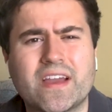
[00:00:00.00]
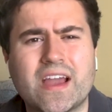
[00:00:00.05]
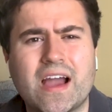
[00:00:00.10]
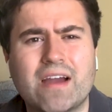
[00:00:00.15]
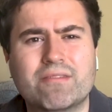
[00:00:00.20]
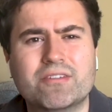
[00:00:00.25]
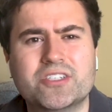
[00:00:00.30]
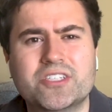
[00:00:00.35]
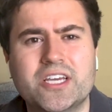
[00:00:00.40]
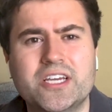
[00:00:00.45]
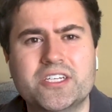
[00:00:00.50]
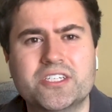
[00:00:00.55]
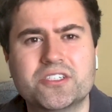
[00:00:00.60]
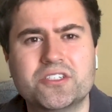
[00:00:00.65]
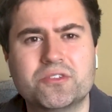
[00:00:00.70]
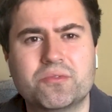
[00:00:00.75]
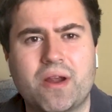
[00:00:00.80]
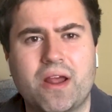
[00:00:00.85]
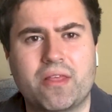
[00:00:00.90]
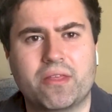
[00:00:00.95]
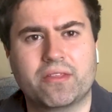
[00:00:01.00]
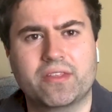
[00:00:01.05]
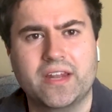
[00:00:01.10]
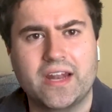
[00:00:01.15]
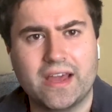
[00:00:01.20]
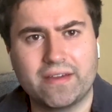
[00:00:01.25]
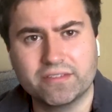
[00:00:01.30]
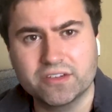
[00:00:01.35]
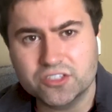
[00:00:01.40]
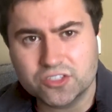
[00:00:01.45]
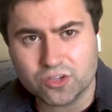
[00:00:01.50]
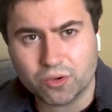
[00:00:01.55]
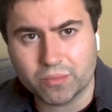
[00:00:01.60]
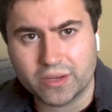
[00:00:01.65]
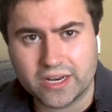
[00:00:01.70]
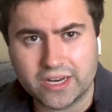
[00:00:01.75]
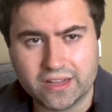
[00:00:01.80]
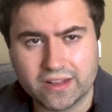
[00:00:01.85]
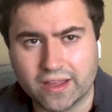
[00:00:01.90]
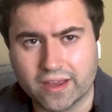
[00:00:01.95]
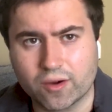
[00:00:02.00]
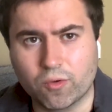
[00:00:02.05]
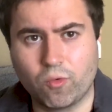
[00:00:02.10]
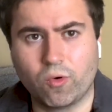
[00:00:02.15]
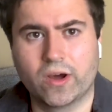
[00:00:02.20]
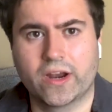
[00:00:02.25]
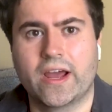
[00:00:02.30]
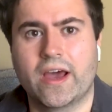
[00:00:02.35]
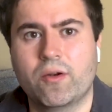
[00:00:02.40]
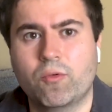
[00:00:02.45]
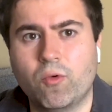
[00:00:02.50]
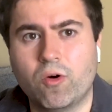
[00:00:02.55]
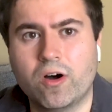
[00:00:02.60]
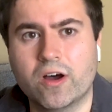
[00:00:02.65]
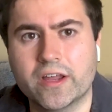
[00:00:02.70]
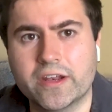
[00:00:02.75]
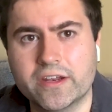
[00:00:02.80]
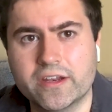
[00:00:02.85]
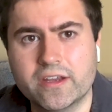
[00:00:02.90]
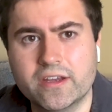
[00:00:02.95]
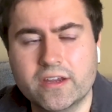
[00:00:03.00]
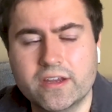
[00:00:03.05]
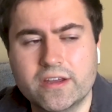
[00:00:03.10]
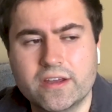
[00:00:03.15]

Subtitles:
conversations rather than having so many like one-on-one